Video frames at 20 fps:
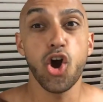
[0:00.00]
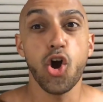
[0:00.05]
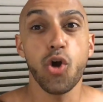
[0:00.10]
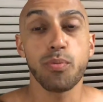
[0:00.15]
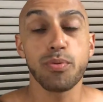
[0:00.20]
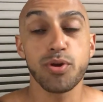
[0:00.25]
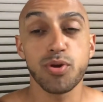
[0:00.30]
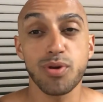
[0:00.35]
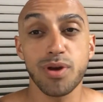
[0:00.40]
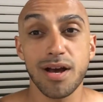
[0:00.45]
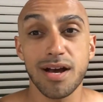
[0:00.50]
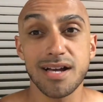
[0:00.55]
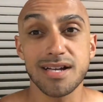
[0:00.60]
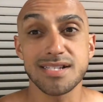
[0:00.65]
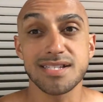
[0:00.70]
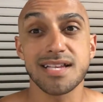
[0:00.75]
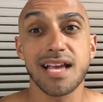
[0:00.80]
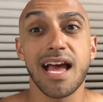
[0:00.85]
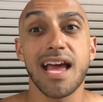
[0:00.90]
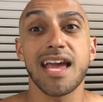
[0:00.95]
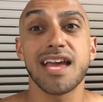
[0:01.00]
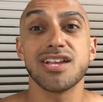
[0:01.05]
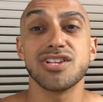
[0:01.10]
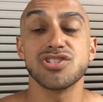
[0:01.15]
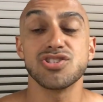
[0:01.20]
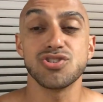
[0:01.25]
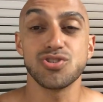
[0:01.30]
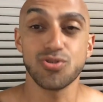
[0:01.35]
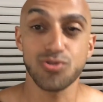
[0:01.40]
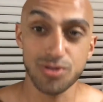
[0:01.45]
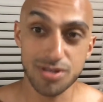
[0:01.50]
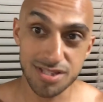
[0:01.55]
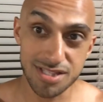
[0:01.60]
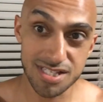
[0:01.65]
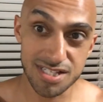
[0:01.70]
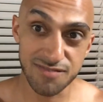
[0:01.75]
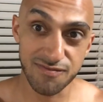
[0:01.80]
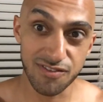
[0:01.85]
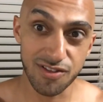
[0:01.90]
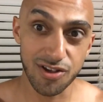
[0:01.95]
Hope you guys enjoyed
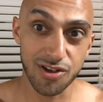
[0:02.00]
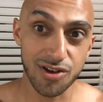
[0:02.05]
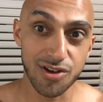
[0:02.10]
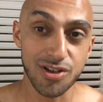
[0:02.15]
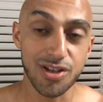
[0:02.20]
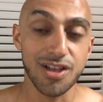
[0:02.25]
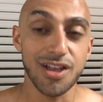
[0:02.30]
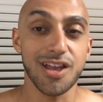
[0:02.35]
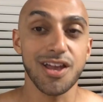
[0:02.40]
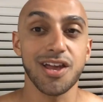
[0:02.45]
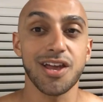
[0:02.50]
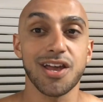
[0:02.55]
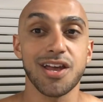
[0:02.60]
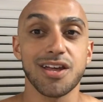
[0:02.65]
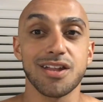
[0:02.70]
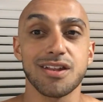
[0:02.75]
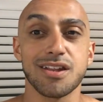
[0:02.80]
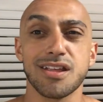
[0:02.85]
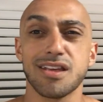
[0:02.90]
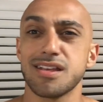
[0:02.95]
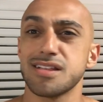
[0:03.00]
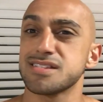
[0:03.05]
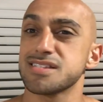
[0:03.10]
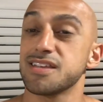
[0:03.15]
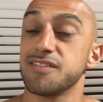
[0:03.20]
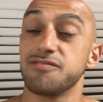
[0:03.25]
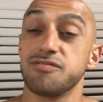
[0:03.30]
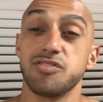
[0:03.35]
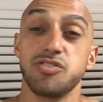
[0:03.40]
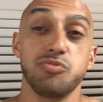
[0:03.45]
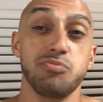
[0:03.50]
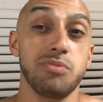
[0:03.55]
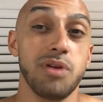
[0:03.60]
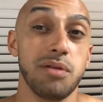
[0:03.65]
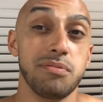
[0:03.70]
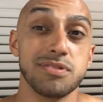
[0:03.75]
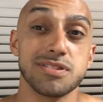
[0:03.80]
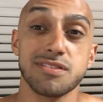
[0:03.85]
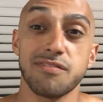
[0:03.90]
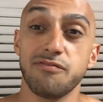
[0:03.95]
this vlog and it's giving you
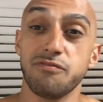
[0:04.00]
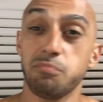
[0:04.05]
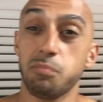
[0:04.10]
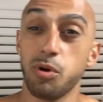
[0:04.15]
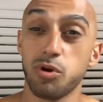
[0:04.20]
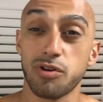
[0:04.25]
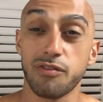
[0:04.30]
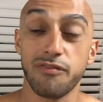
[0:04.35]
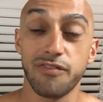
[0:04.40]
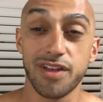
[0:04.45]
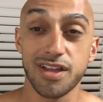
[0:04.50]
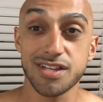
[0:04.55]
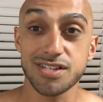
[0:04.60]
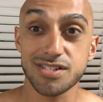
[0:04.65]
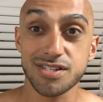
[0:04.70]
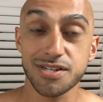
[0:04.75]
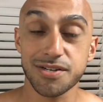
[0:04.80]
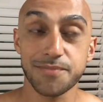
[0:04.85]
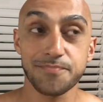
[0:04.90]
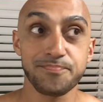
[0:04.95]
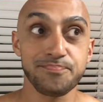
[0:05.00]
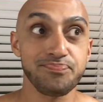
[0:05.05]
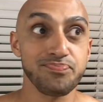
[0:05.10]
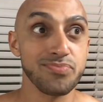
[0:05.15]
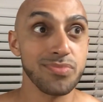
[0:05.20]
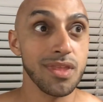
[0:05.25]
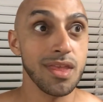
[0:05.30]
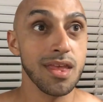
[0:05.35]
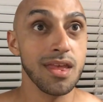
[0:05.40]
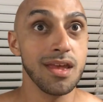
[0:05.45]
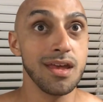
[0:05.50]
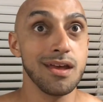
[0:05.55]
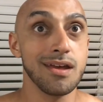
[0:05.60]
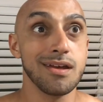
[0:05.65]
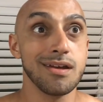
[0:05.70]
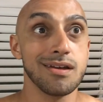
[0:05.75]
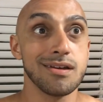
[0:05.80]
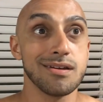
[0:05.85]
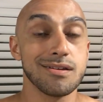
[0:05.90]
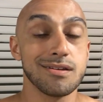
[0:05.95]
maybe some motivation.
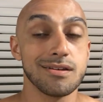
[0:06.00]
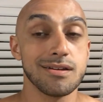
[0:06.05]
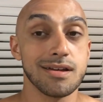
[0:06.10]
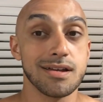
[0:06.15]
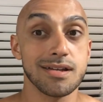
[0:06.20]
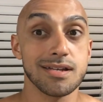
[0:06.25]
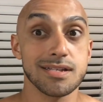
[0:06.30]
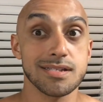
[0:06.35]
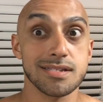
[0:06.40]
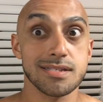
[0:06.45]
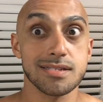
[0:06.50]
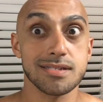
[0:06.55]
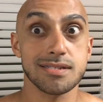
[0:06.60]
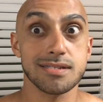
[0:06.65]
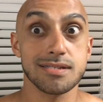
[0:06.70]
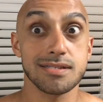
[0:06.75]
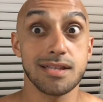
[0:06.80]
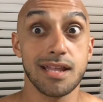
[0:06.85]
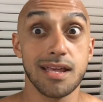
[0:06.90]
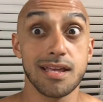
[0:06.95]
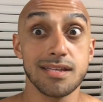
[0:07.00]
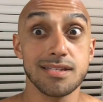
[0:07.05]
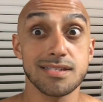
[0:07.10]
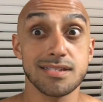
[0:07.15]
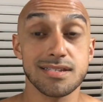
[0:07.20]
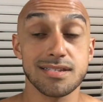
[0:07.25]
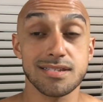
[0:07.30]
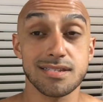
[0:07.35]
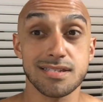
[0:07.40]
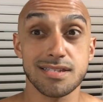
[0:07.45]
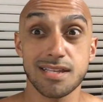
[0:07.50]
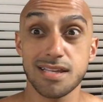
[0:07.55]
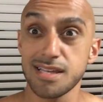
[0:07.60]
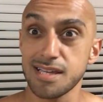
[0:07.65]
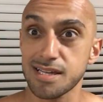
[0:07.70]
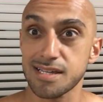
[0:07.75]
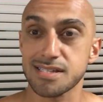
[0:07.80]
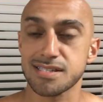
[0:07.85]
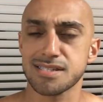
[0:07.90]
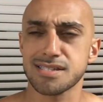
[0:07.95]
That's day
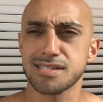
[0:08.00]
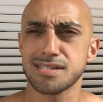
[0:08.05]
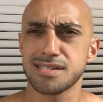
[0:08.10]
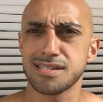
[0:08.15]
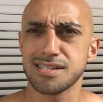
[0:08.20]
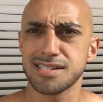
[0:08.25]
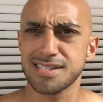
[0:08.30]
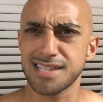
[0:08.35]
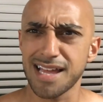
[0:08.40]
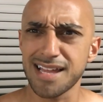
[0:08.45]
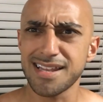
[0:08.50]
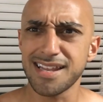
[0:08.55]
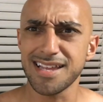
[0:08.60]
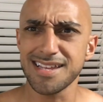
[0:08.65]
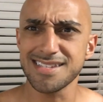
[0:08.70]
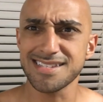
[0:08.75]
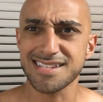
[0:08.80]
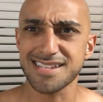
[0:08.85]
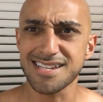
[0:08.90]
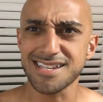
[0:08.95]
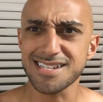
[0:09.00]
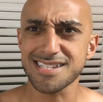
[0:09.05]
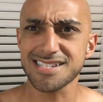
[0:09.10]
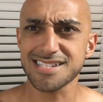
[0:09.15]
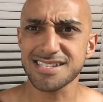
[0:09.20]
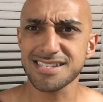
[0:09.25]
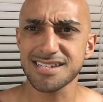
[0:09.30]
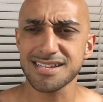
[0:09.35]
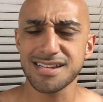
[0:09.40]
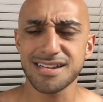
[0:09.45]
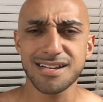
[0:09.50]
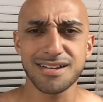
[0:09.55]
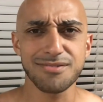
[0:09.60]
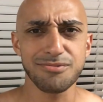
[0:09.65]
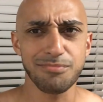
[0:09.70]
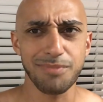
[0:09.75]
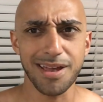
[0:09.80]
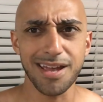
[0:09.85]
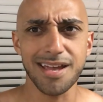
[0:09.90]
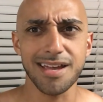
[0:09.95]
6. Is that day 6?
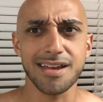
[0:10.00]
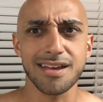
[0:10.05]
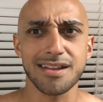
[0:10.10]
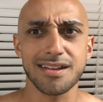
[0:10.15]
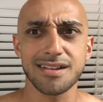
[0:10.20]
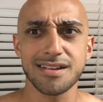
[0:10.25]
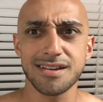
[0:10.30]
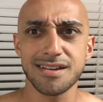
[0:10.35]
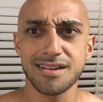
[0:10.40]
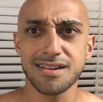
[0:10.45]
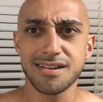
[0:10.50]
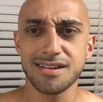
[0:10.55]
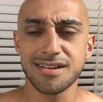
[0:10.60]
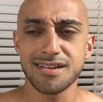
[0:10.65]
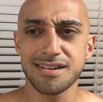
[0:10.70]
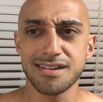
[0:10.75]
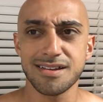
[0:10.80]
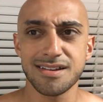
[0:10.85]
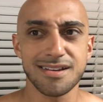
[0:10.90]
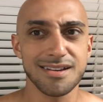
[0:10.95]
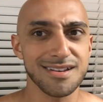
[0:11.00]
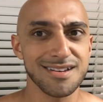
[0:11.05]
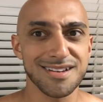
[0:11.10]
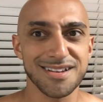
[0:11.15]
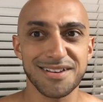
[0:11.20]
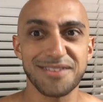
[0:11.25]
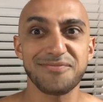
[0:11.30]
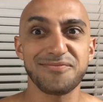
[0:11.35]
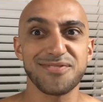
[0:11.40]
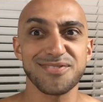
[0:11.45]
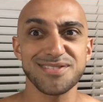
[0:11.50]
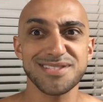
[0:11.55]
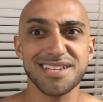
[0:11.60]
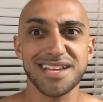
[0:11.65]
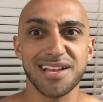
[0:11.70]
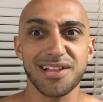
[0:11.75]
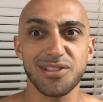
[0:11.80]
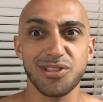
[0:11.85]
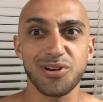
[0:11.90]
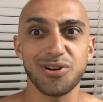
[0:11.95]
Man, it feels
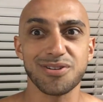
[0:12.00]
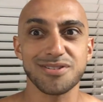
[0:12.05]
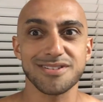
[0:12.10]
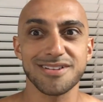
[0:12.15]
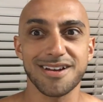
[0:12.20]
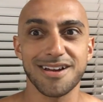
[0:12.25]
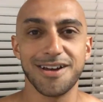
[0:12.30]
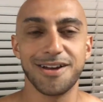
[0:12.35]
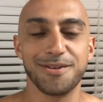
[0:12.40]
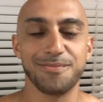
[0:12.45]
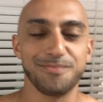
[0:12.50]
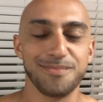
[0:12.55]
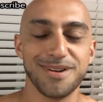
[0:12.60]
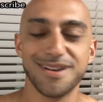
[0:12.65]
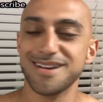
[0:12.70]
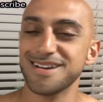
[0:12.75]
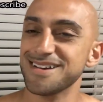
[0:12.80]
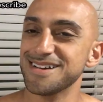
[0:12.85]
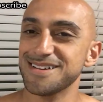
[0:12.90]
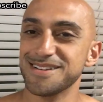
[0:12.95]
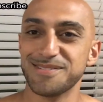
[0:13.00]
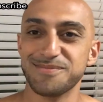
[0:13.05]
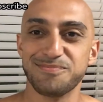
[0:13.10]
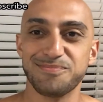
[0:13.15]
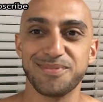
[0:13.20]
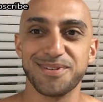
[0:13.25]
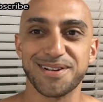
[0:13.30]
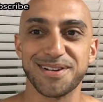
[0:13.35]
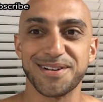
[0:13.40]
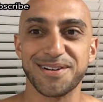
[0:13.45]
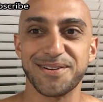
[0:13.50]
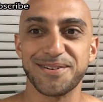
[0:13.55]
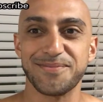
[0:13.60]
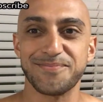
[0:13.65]
like a long time, but